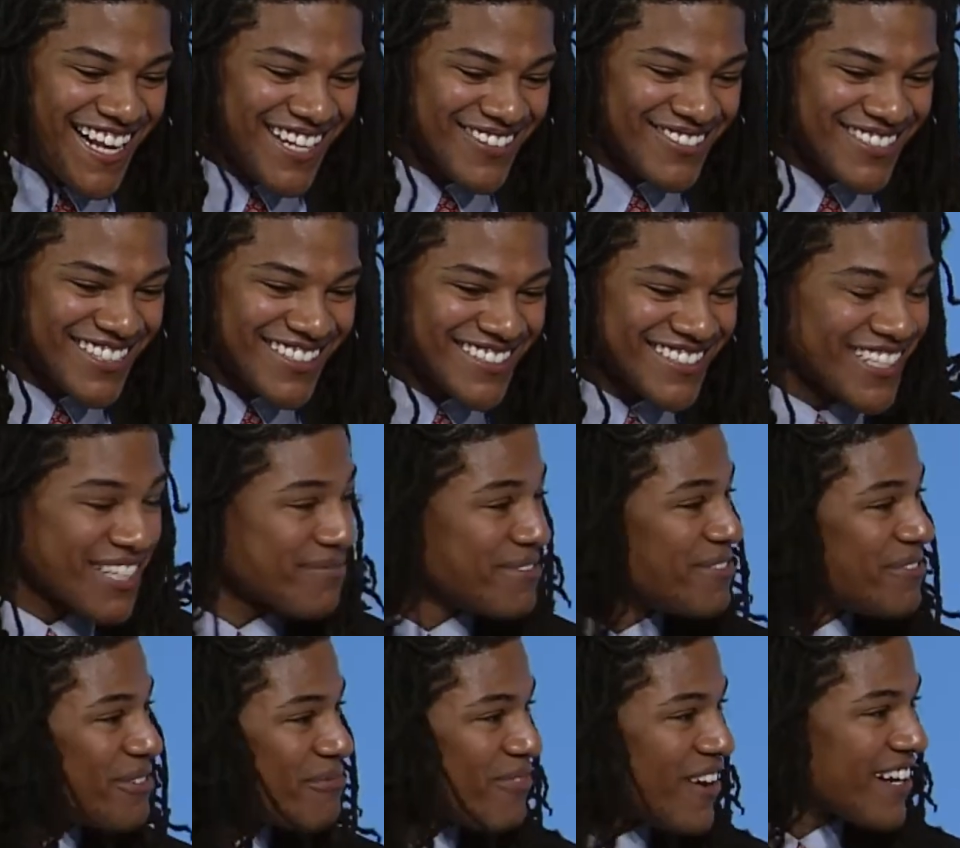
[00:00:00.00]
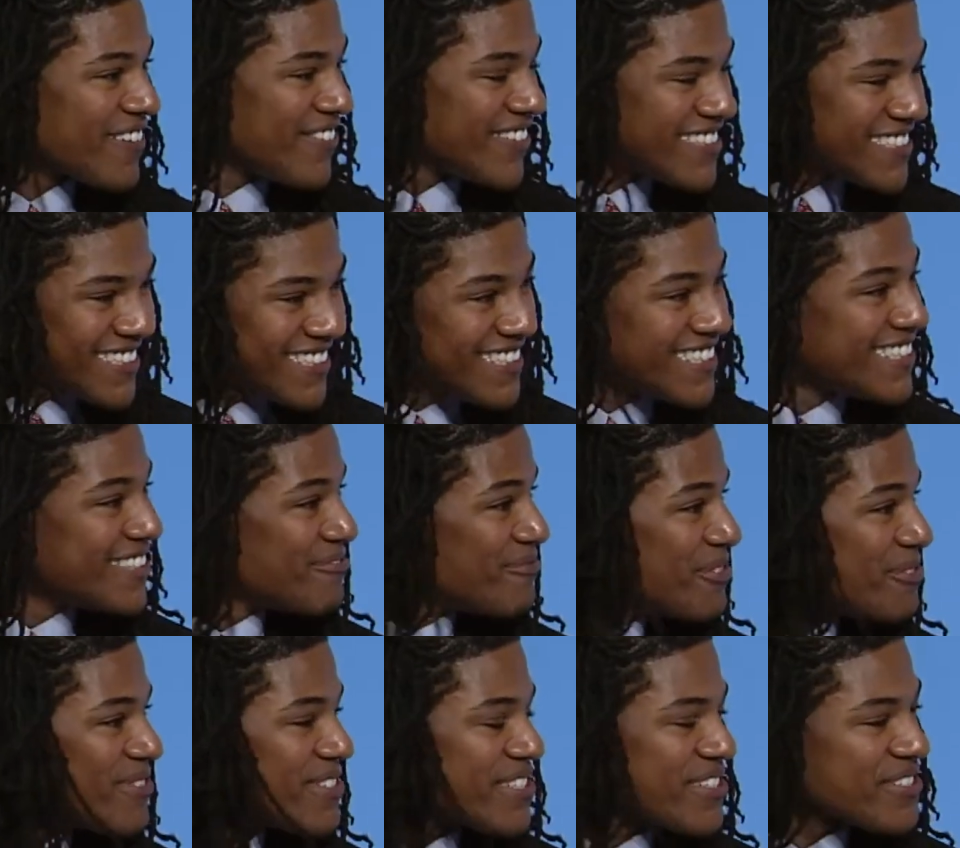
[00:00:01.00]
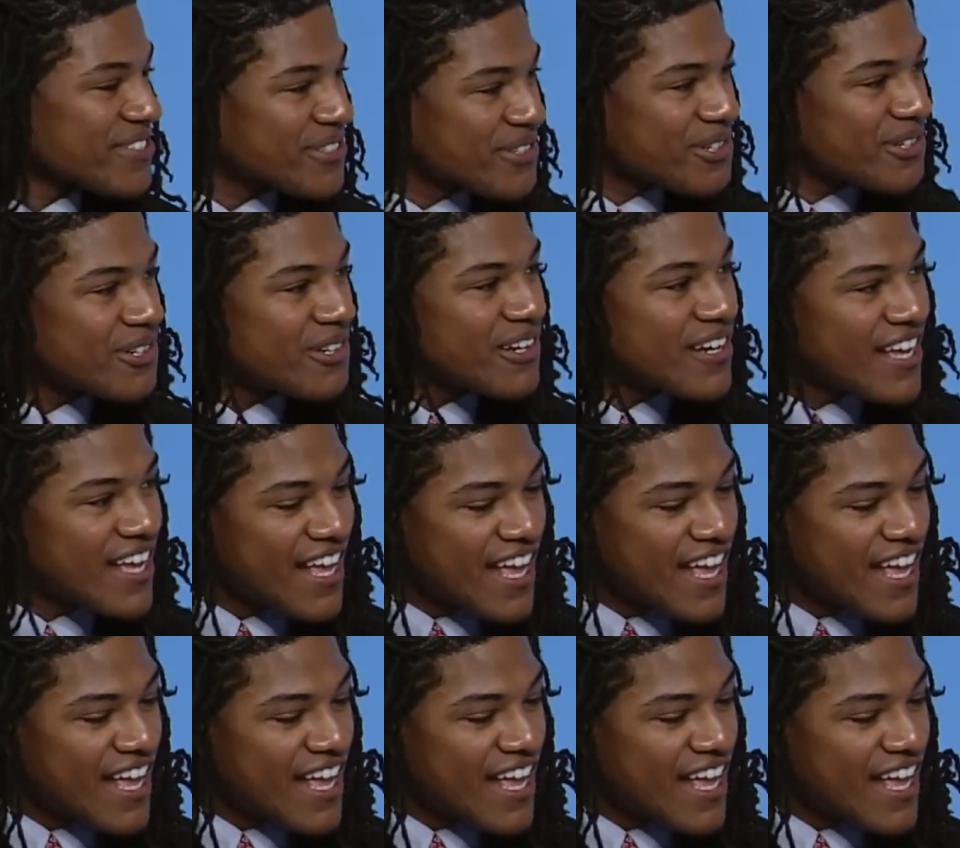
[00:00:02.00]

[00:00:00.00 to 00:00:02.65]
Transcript: Uh, you know, took me for breakfast, and then we went to school.